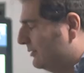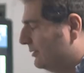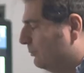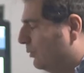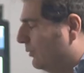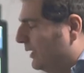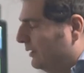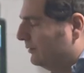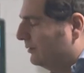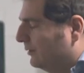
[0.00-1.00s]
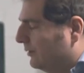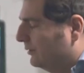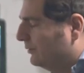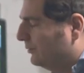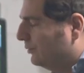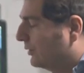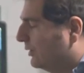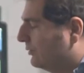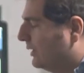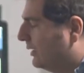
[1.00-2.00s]
simple way to, to look
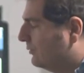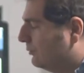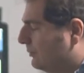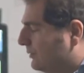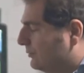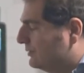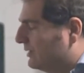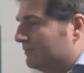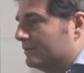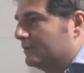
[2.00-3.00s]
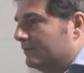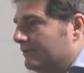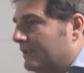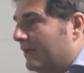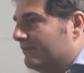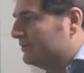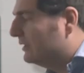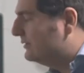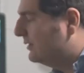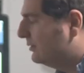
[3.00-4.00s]
into that would be to do some sort of dye
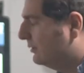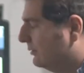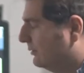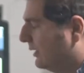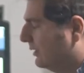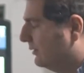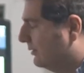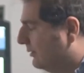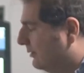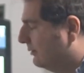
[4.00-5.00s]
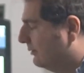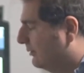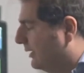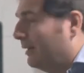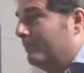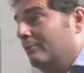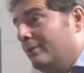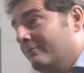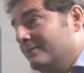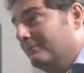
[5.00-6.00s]
visualization and happen we
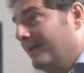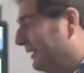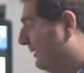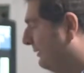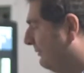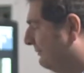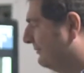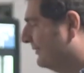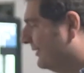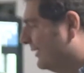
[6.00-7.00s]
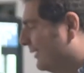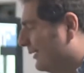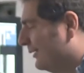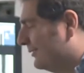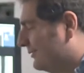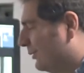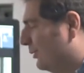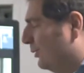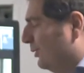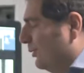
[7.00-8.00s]
have some dye here.
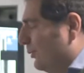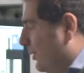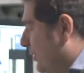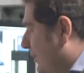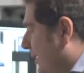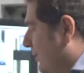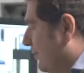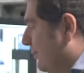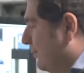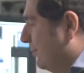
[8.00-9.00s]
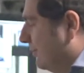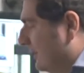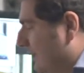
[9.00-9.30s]
So what we can do,